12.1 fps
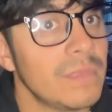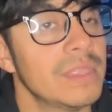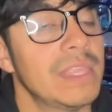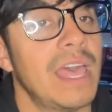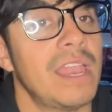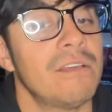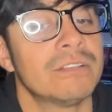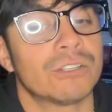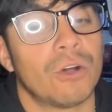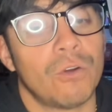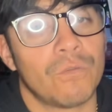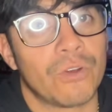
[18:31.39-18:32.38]
That is
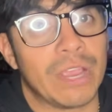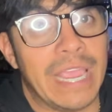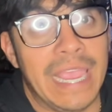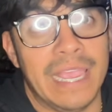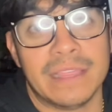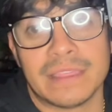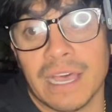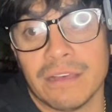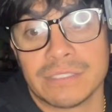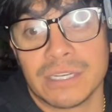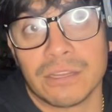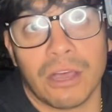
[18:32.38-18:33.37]
over
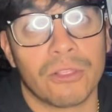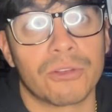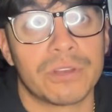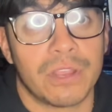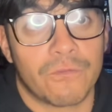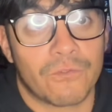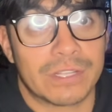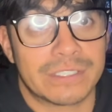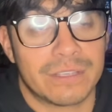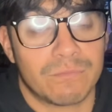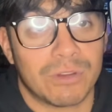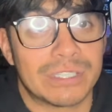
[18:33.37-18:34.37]
$1,000
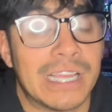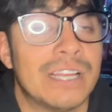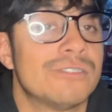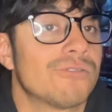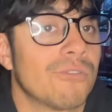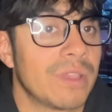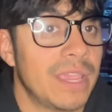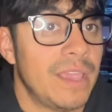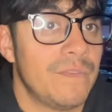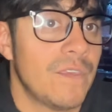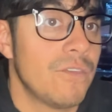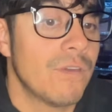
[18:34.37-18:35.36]
difference potential
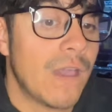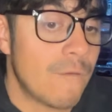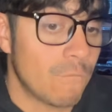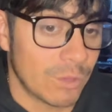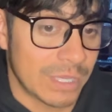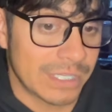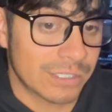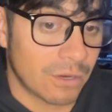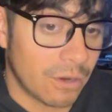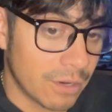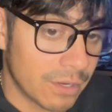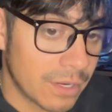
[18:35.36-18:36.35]
gain that you have with this
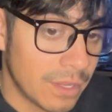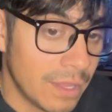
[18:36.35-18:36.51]
card.